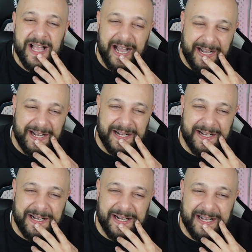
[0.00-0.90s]

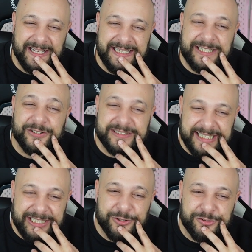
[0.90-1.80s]
Uh, he
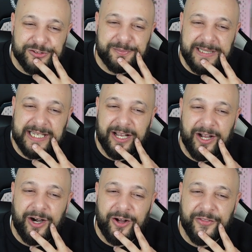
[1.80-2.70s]
continued to speak
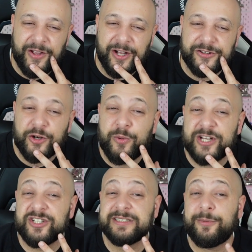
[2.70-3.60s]
uh, on uh, the
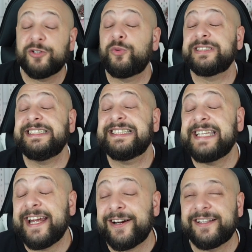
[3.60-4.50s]
questions about was he
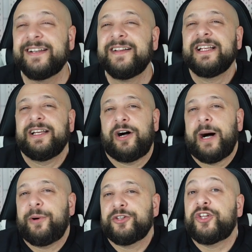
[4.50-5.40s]
scared
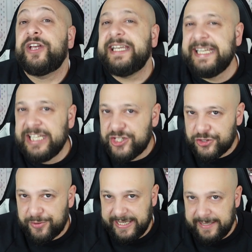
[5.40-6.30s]
about the
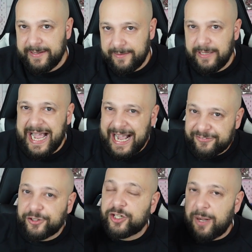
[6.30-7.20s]
injury
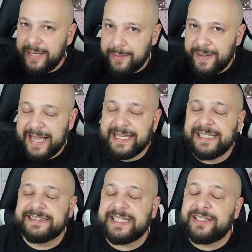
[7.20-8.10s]
after coming back and
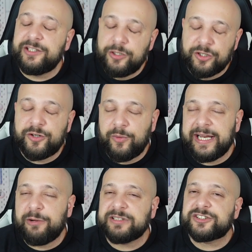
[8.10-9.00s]
he said look when
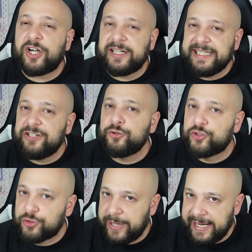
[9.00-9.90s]
i was starting to
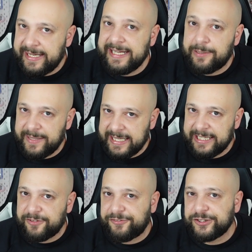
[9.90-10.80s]
train in the beginning
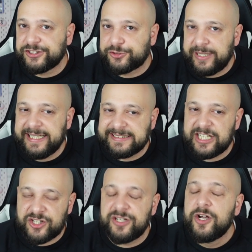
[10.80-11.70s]
the first training
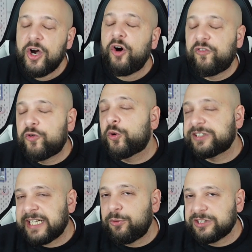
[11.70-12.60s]
session of
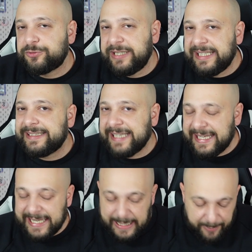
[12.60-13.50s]
course i was really
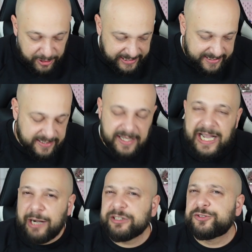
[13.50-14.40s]
thinking about it
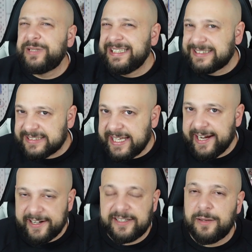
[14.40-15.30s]
i was really
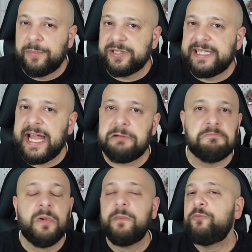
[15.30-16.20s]
scared but then
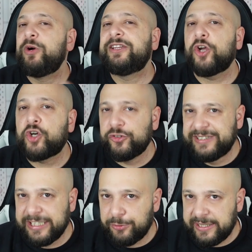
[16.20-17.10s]
with the
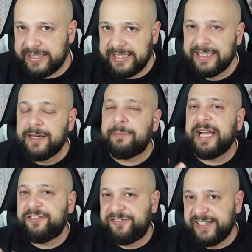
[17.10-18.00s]
continuity my
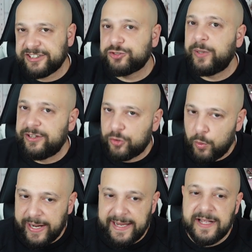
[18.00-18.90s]
fears went
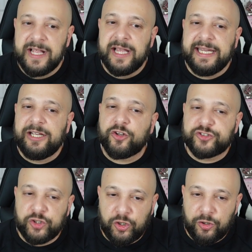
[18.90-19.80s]
away he
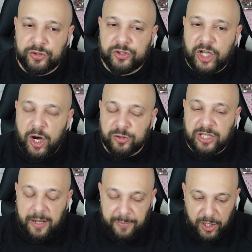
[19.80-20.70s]
also thought
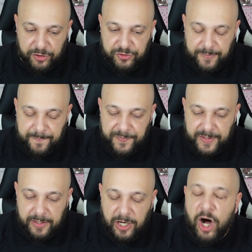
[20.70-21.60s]
about
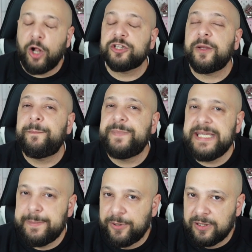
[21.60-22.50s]
all the
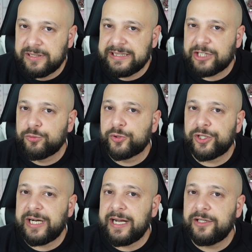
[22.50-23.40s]
people that
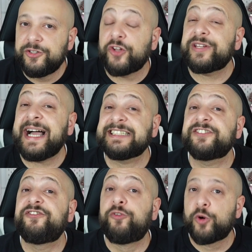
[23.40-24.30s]
were not as
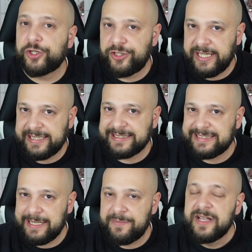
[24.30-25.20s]
fortunate as
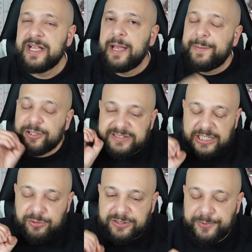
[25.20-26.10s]
him because
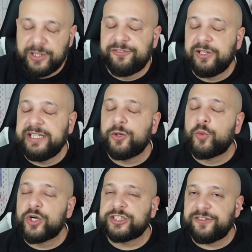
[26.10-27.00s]
that was beautiful in the
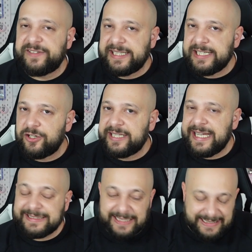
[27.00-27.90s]
words of Federico
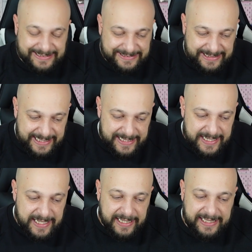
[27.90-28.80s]
Chiesa yesterday
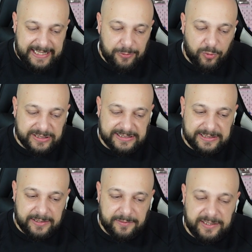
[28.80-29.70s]
he was
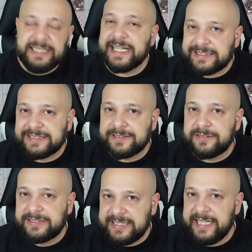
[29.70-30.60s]
yes
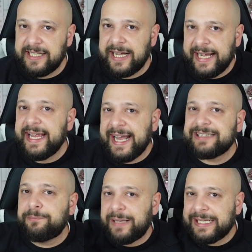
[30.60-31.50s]
saying i
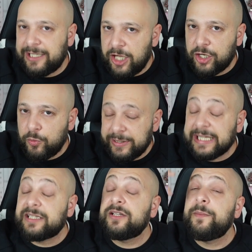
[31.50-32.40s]
had bad luck with
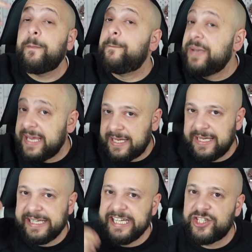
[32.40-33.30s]
that big
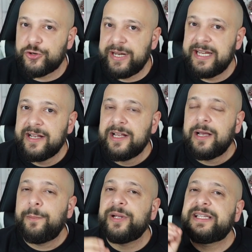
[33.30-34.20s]
injury,
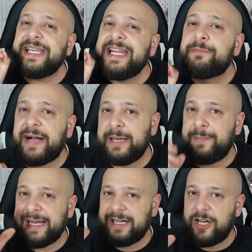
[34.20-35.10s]
but in my
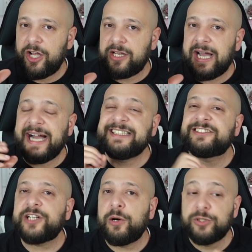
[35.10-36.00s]
bad luck, I
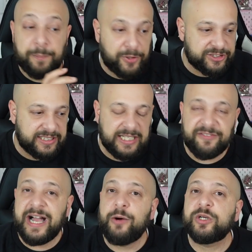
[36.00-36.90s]
saw the positive.
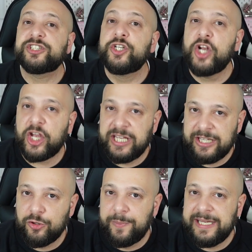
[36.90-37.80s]
I was lucky
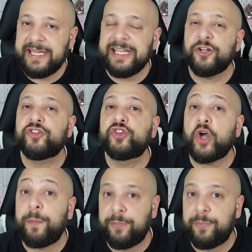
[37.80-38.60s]
to be in a top